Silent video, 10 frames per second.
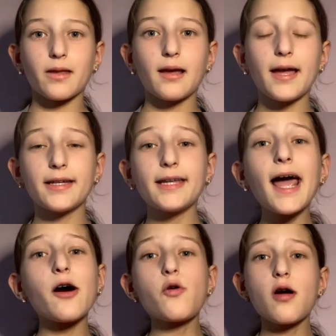And
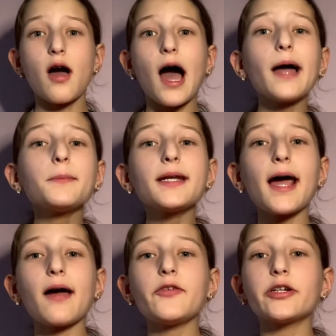now, I'm going
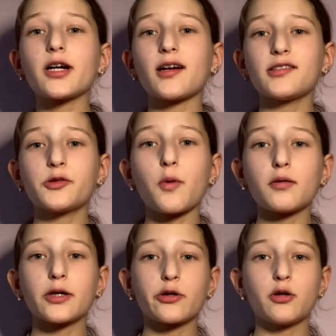to have you guys do
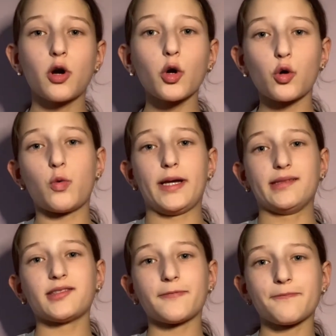a little
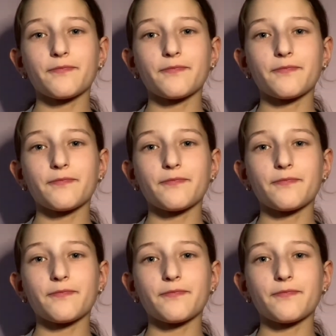quiz.